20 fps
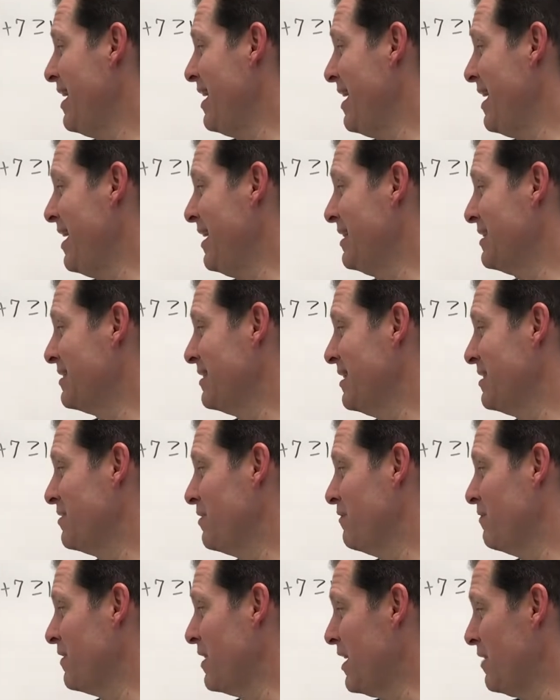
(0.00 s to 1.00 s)
and it's less
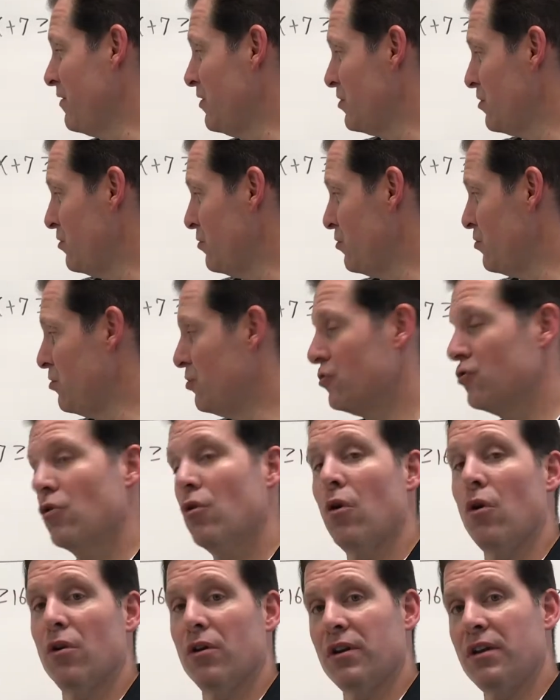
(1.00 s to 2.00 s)
than 5. Your solutions are
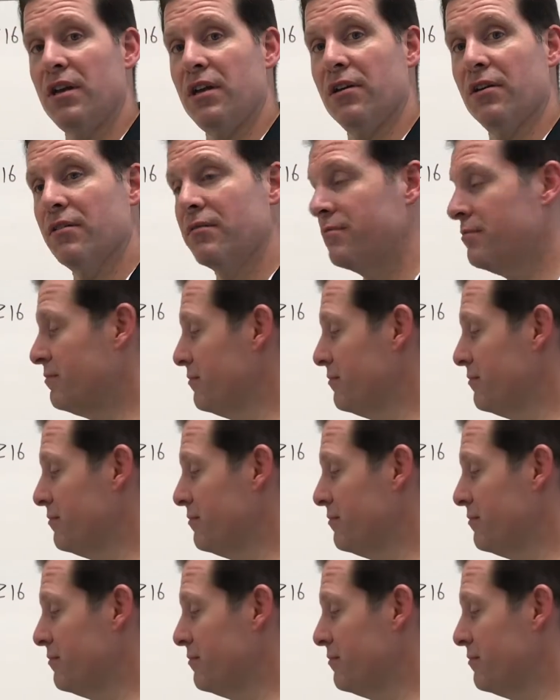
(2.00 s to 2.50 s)
all in here.